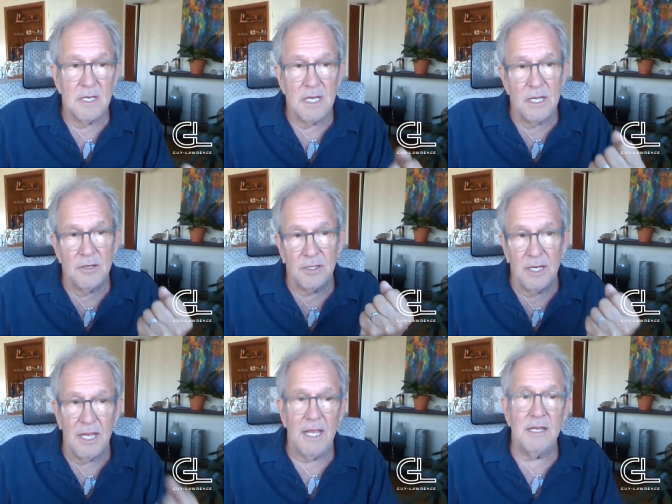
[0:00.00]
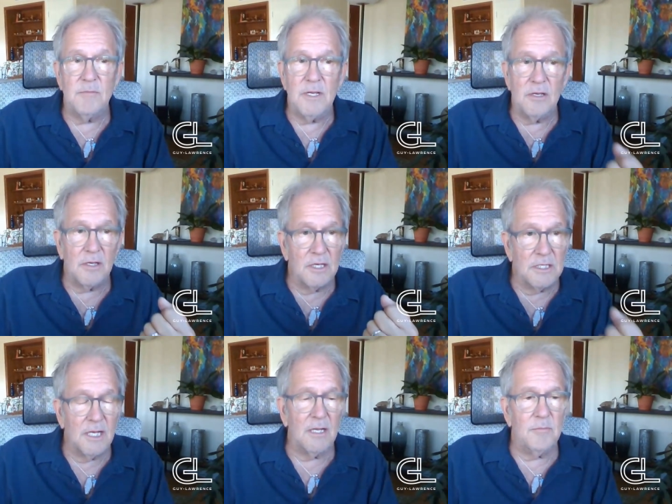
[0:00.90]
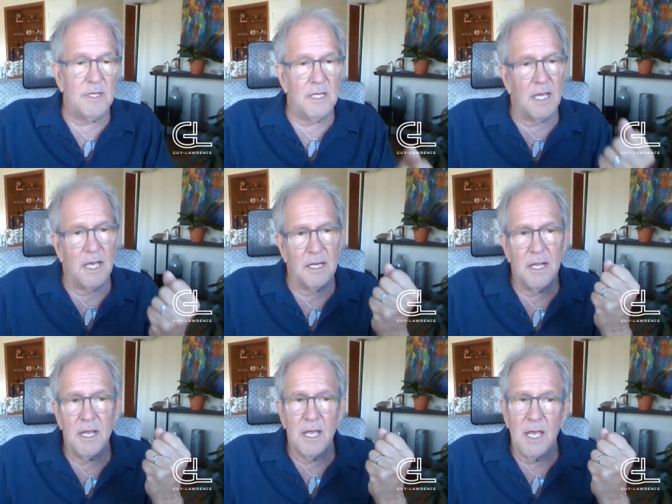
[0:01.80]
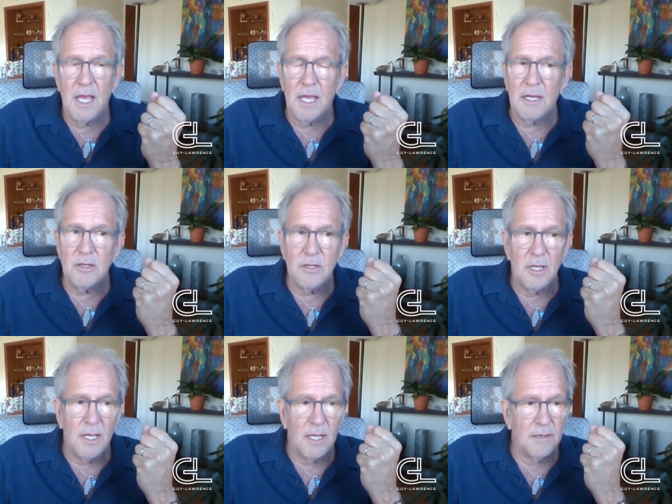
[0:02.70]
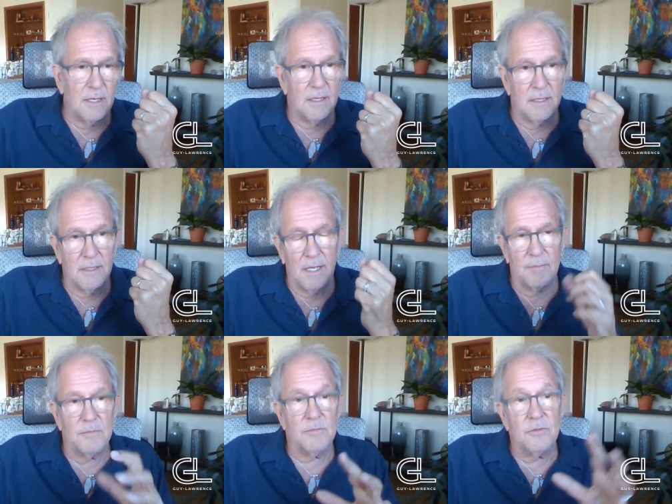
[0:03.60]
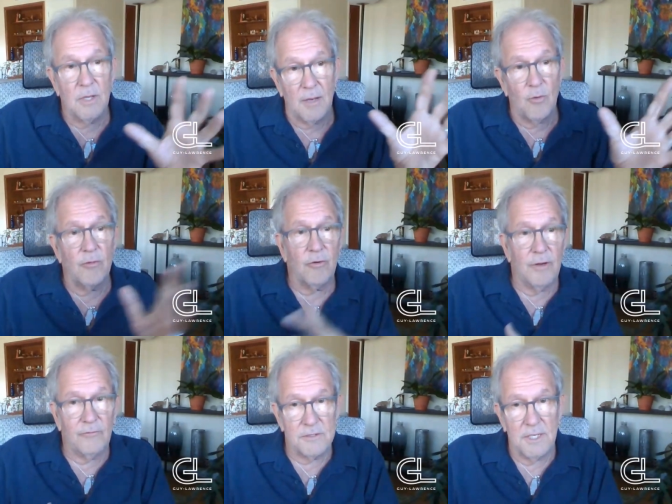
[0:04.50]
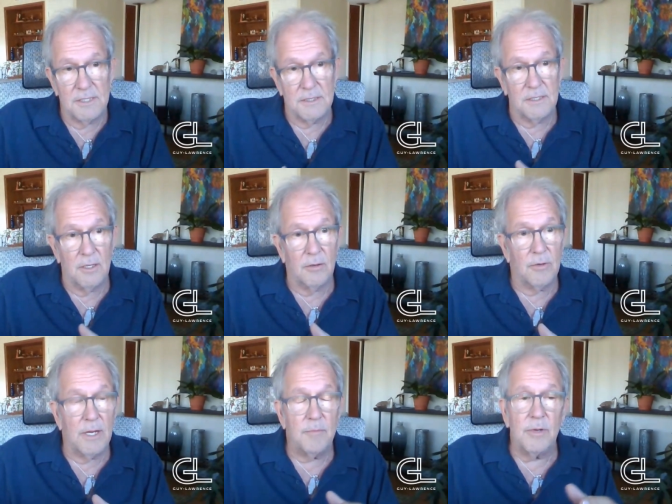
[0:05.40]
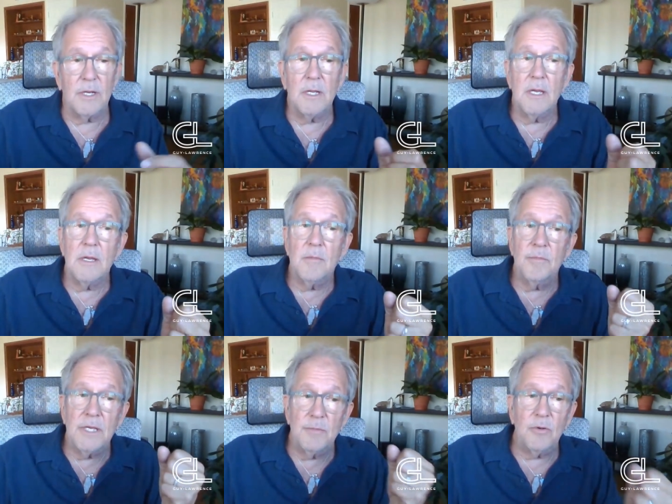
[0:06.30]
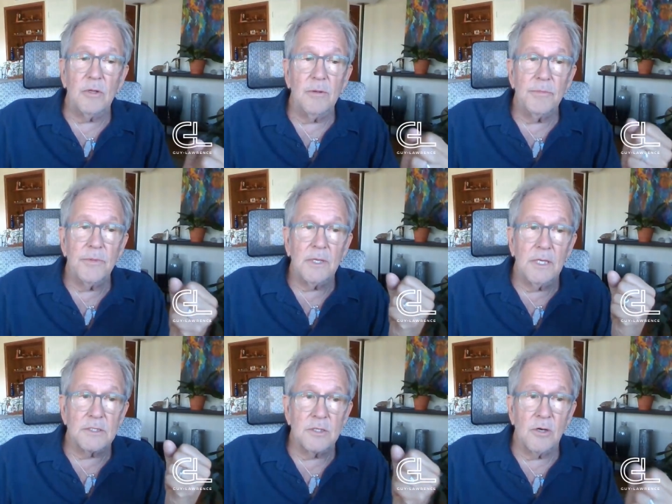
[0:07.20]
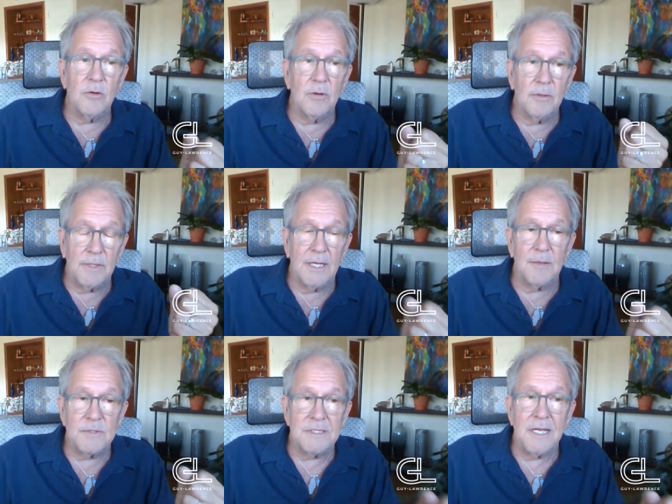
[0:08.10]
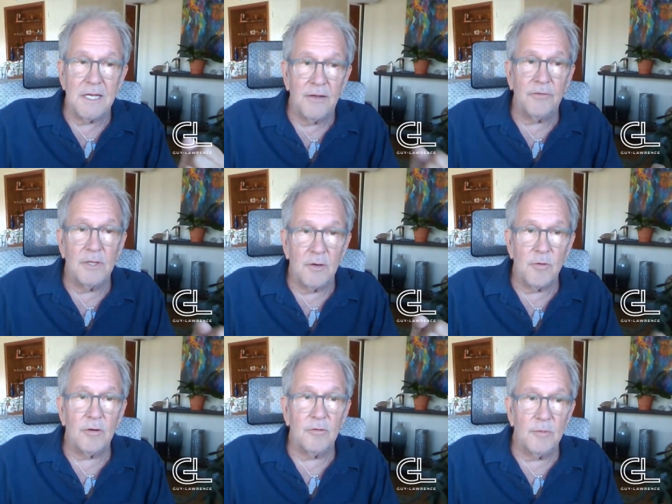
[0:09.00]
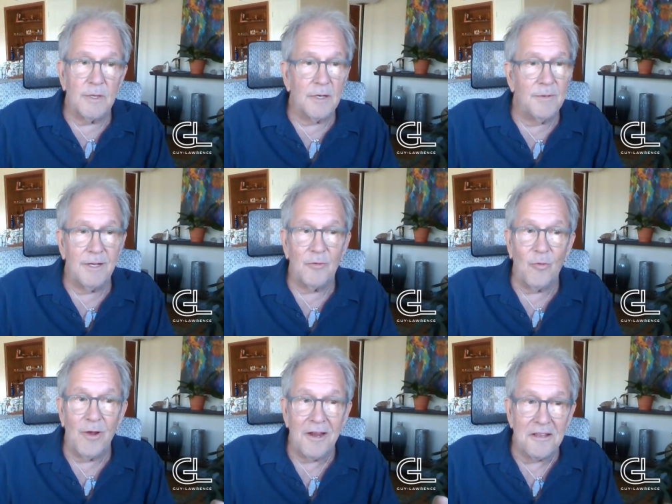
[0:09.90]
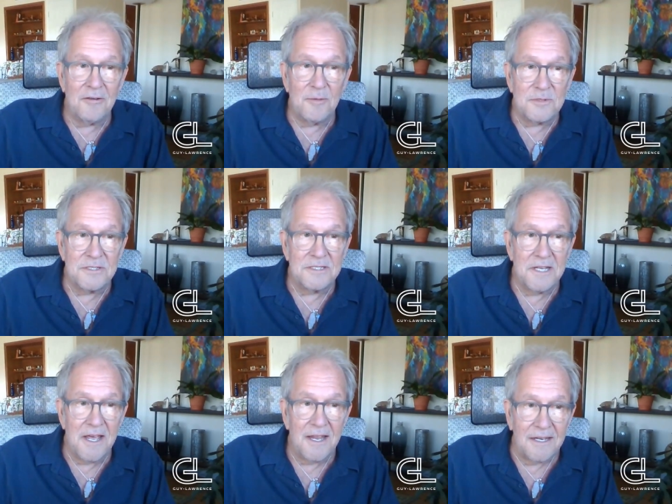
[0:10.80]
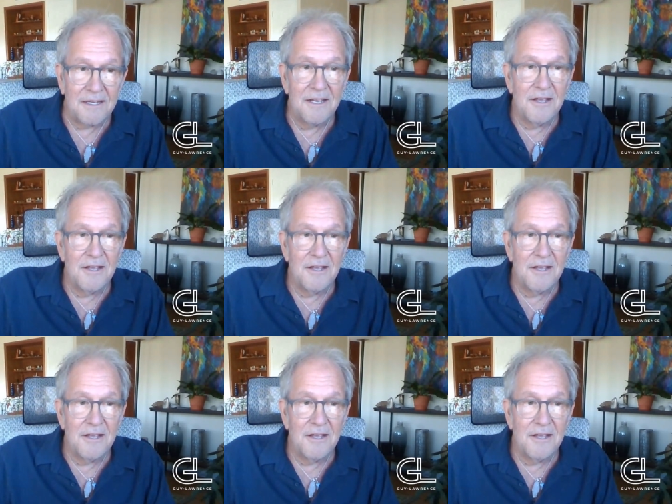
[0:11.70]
And you're going to hate me, you're going to yell at me, and I'm overemphasizing, right? But people get upset after they work with me, and I'm like, why are you upset?